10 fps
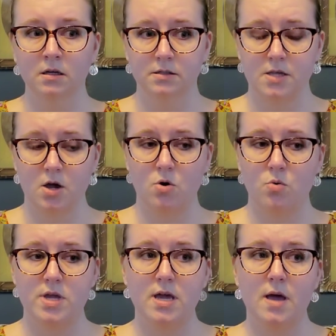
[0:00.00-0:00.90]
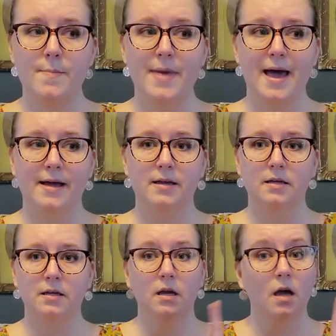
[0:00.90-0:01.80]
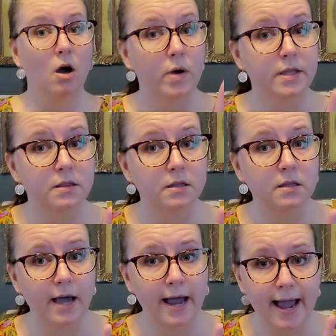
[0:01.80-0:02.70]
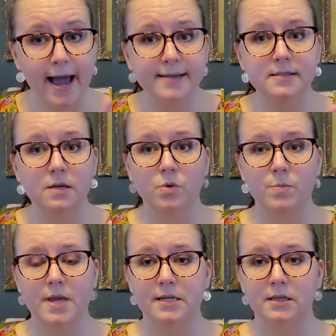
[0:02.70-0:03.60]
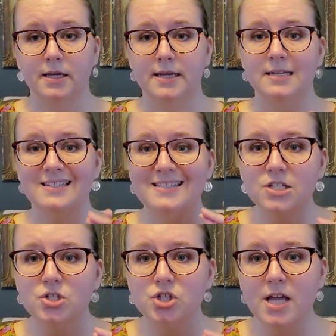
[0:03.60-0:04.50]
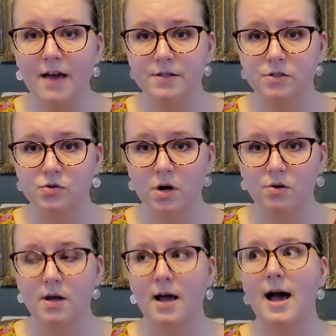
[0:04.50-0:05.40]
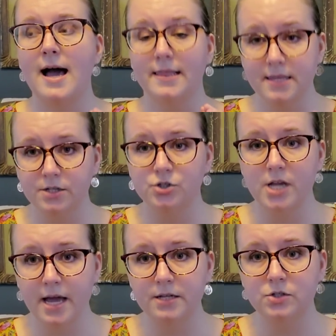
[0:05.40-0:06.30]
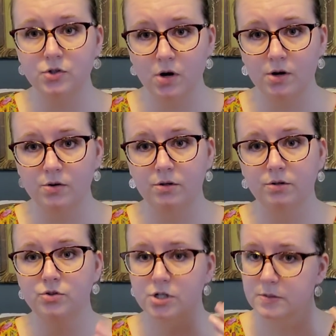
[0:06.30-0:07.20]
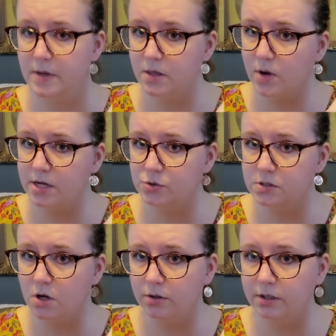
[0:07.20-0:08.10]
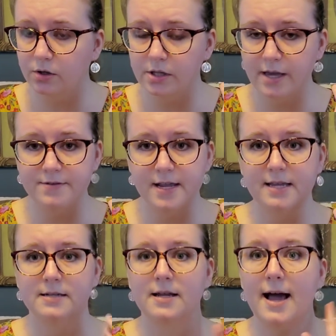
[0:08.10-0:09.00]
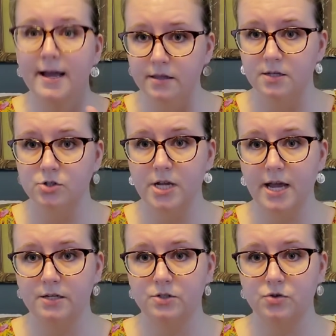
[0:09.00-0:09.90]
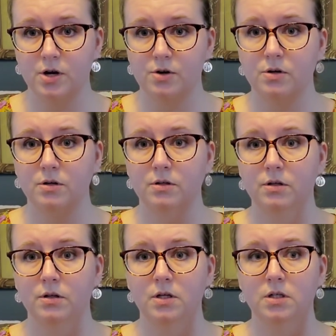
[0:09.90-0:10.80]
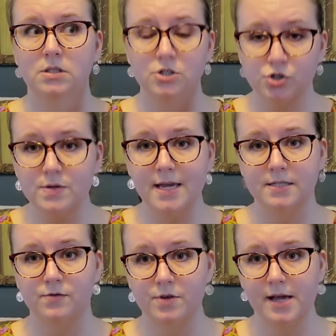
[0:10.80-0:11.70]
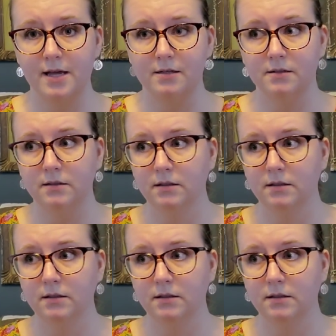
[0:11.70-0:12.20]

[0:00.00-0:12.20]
So we come back. Oh, and I asked them repeatedly, did she have a stroke? I think she had a stroke. Just by the way she was holding her left hand, I think she had a stroke. Did you test for that?